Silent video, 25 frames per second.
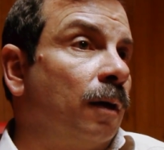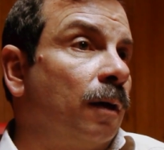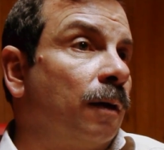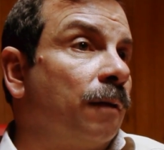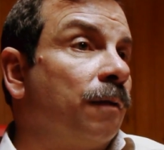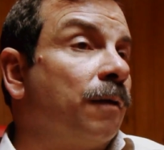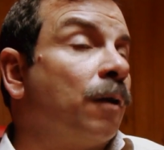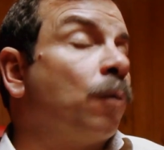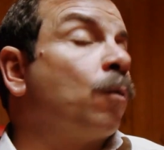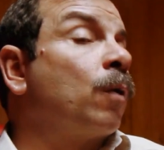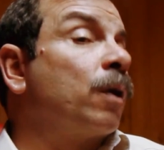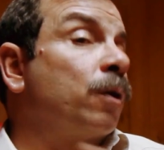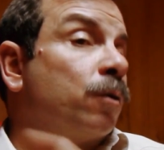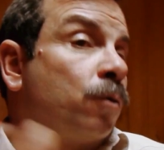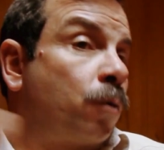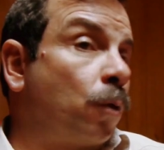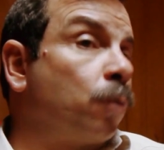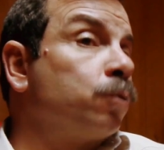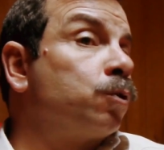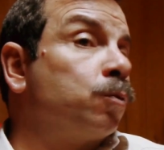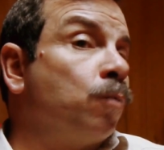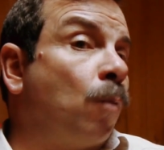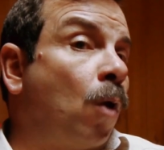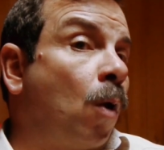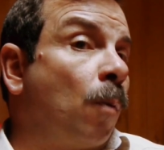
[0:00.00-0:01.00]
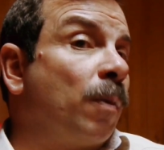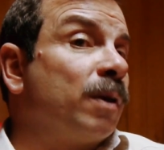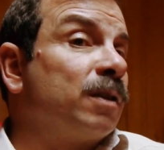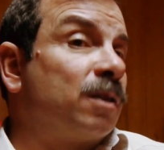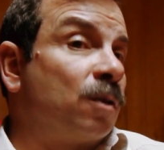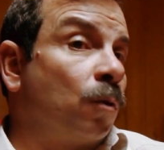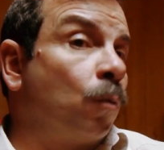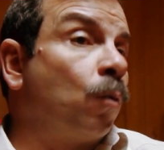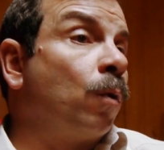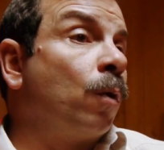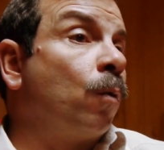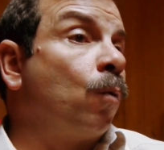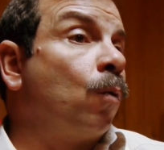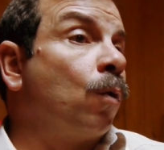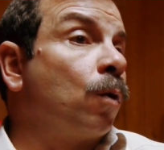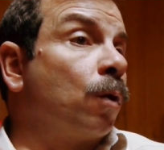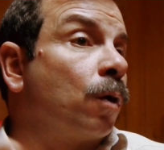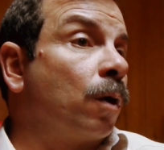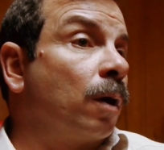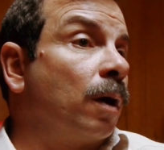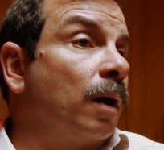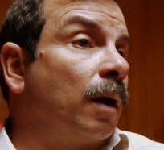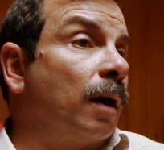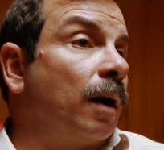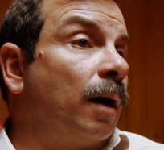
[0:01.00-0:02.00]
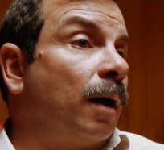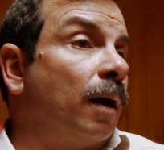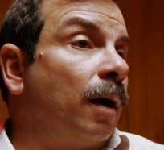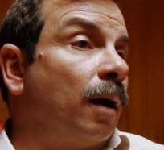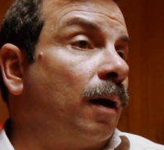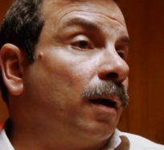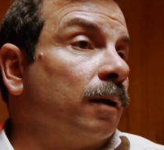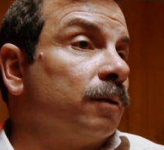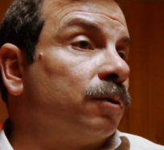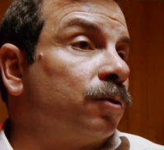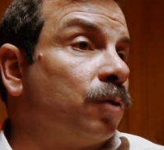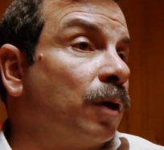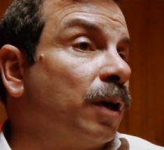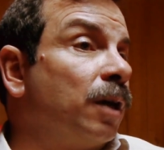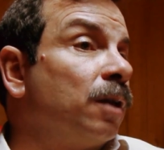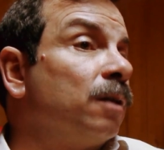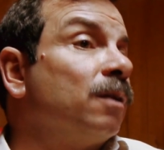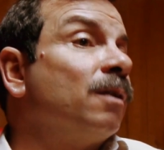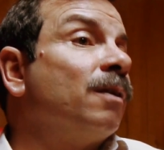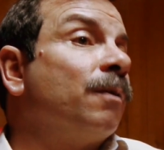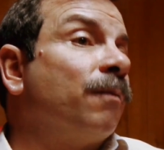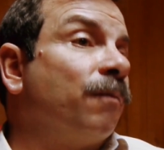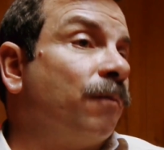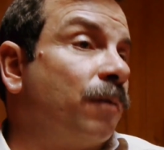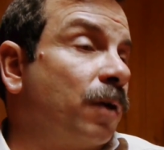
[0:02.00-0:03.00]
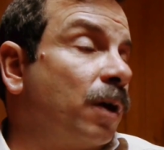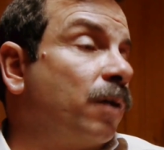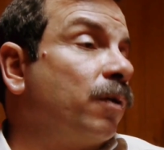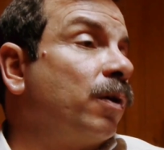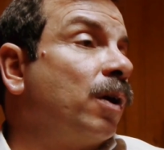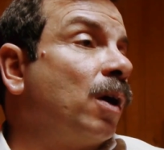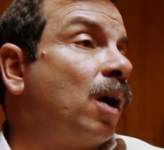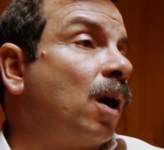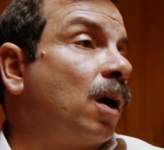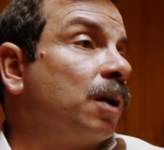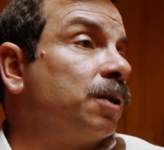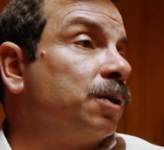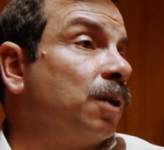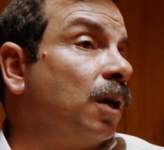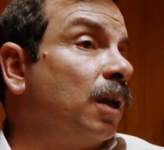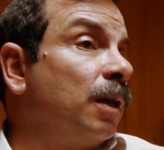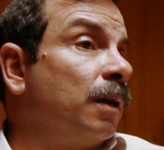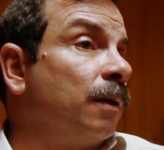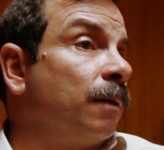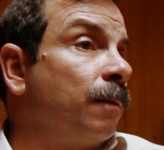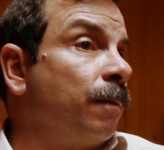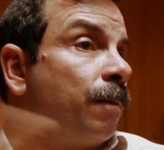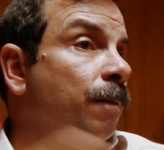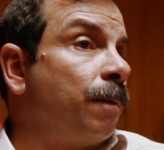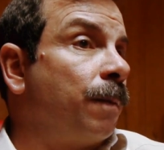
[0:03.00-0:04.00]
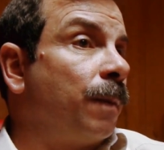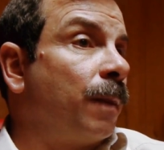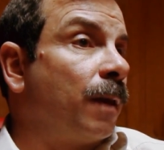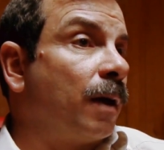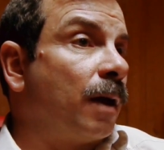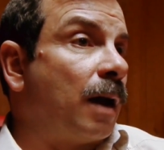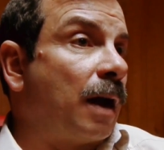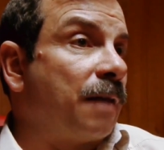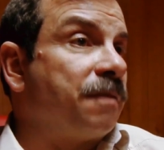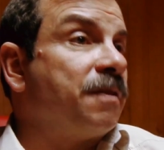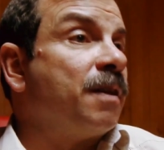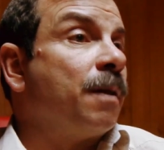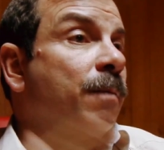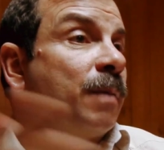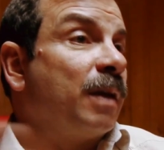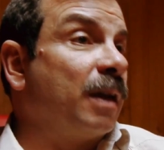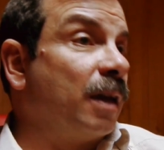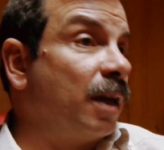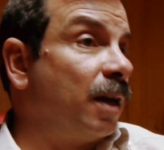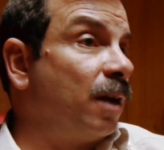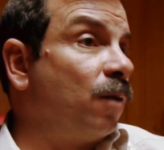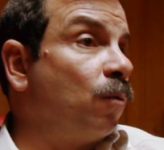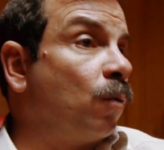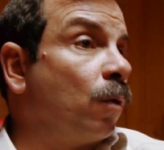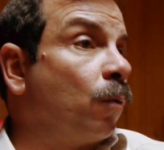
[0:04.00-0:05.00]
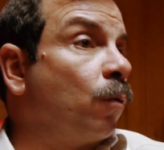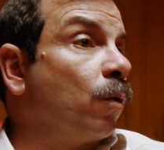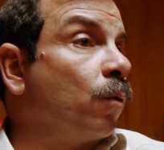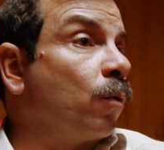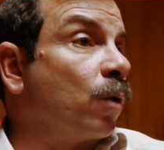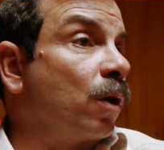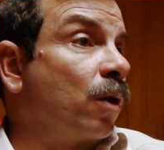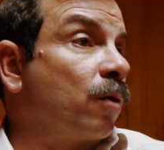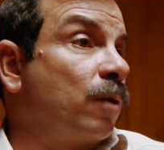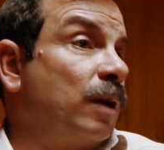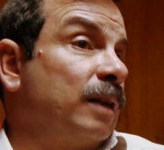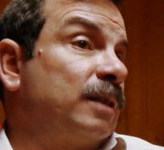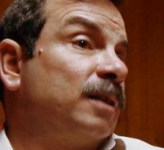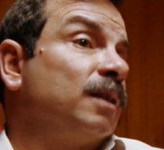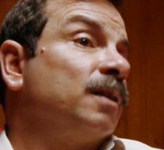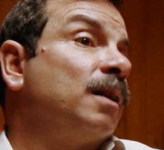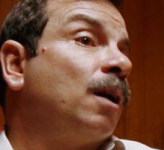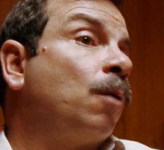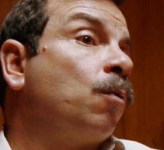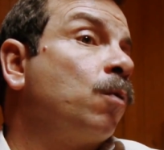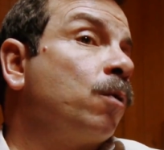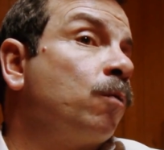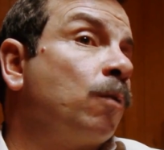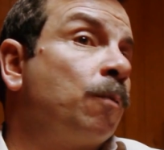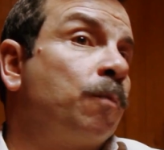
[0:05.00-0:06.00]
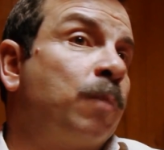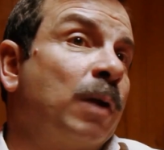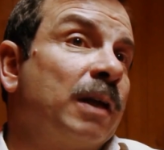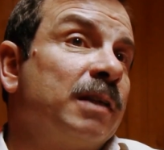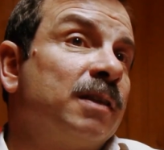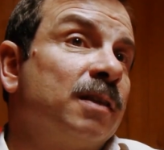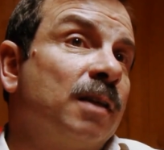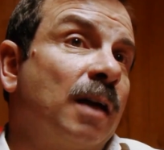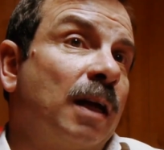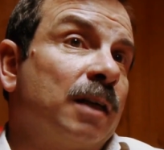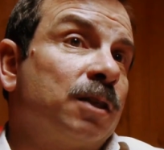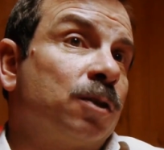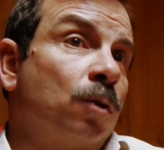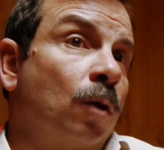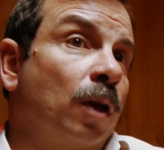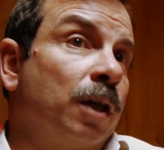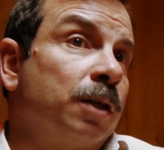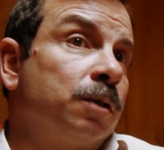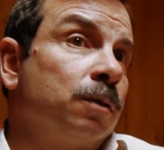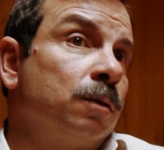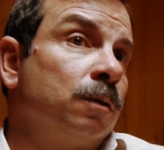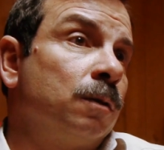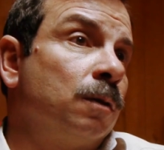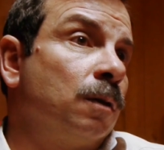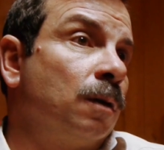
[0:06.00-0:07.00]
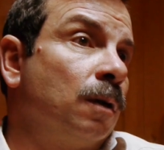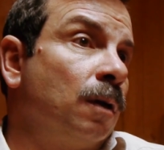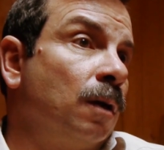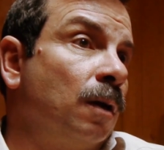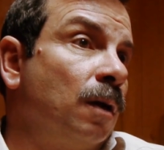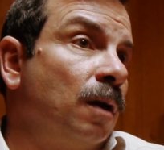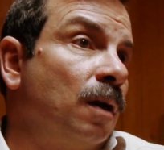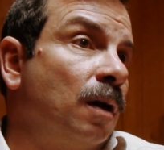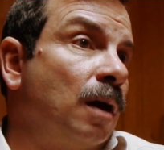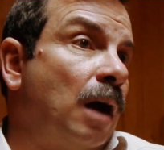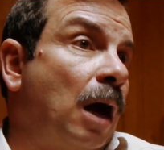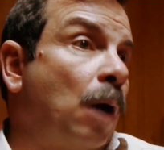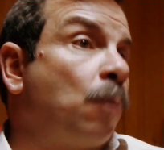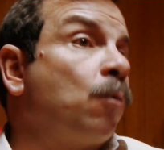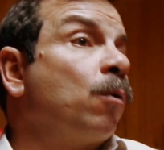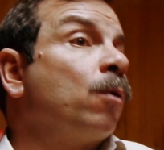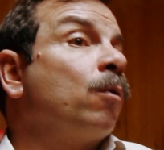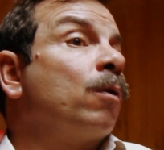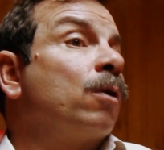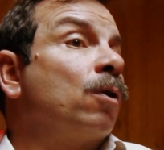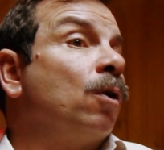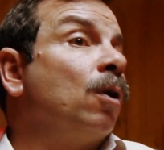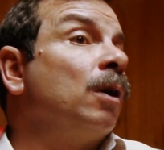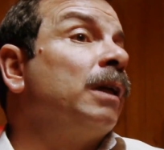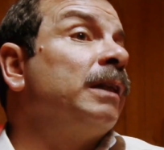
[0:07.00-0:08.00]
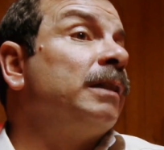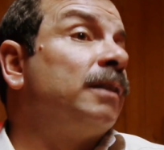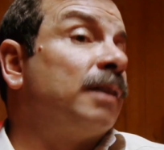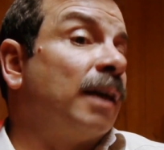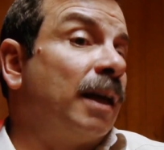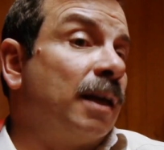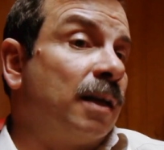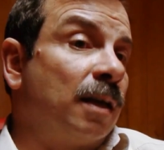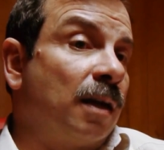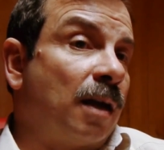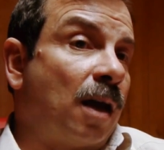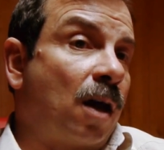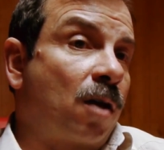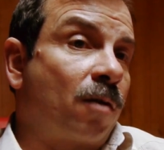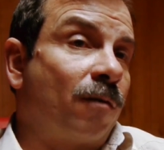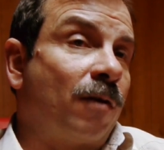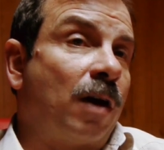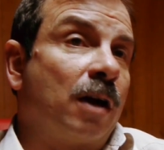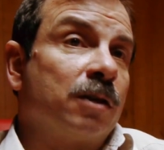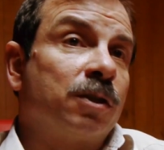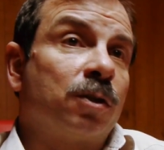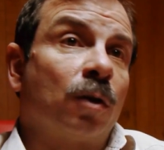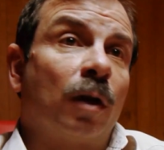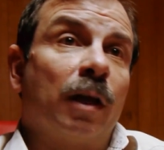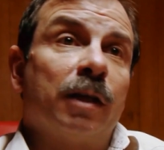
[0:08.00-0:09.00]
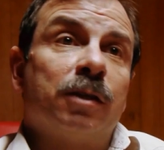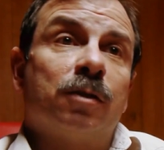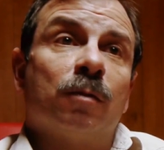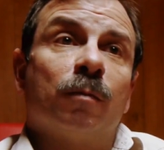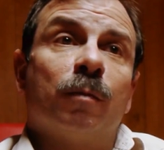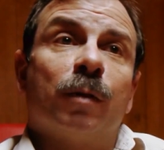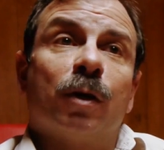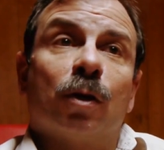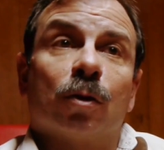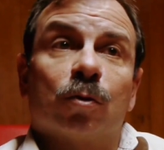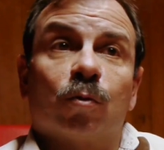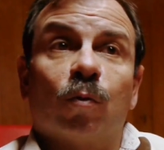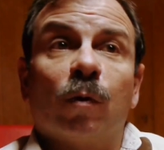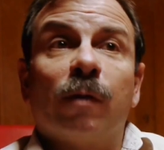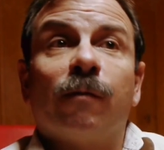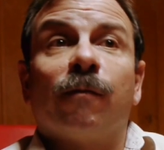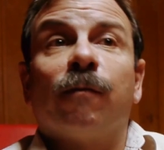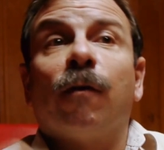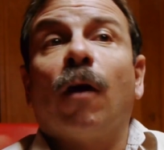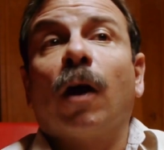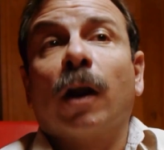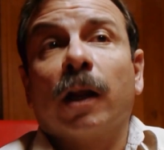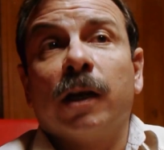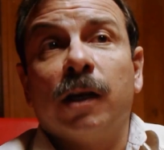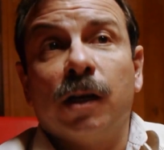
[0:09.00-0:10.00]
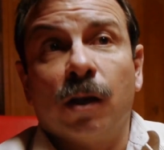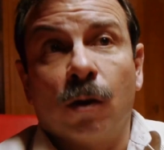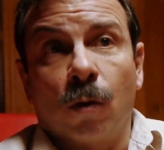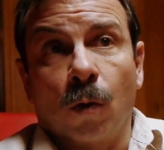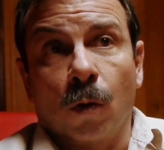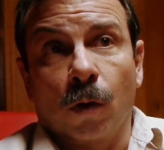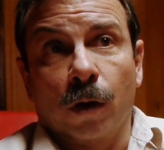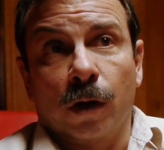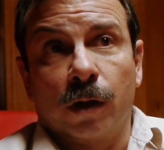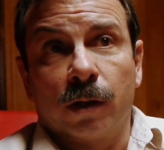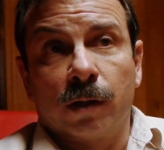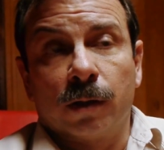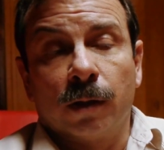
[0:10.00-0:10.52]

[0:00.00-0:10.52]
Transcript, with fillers: there were those moments and we were uh, treated very harshly. At the beginning, when we were arrested, that we were placed in isolation, and we were only taken out of isolation because we fought in court.